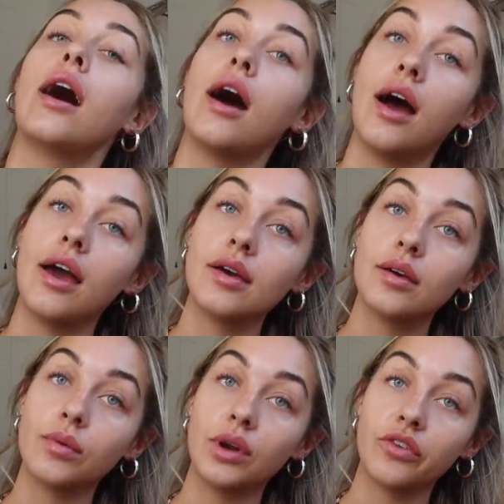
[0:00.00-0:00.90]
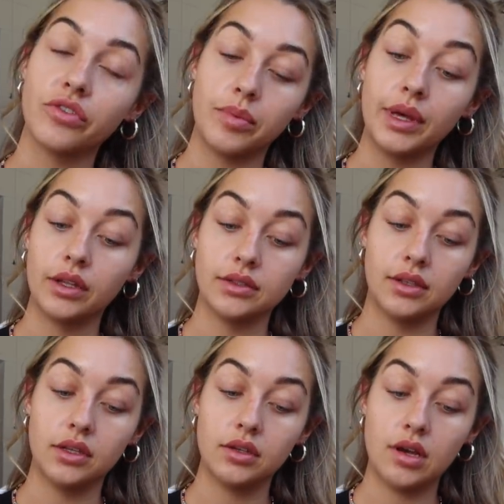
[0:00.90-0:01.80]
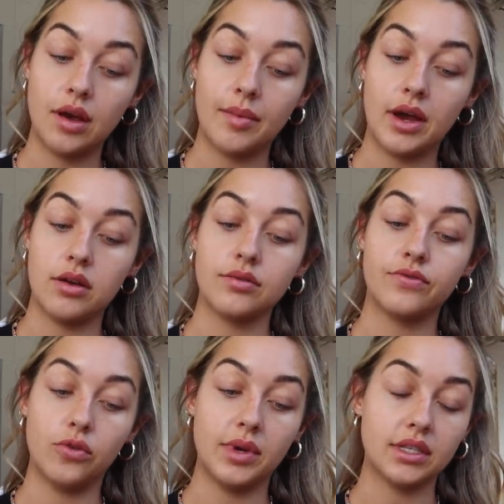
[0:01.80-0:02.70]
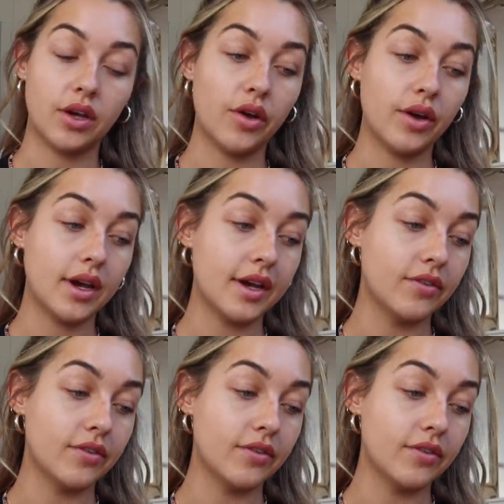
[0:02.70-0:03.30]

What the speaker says: I went off the pill about 4 months ago,